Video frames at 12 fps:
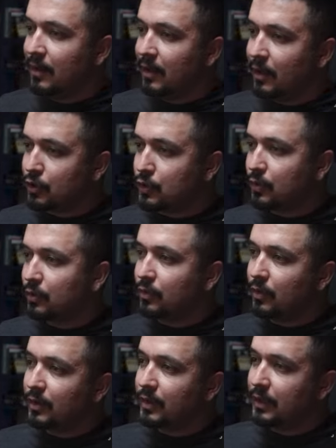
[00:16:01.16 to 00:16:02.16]
a short
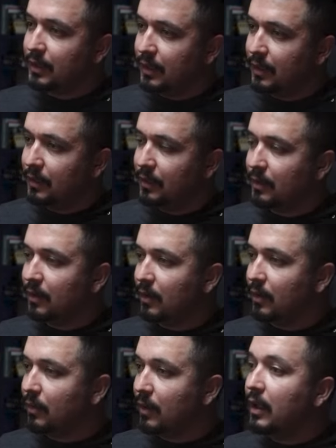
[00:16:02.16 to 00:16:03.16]
order than the other
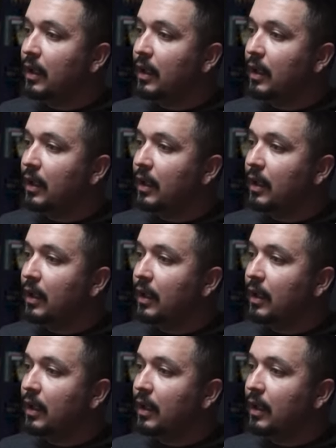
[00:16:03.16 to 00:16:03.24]
one.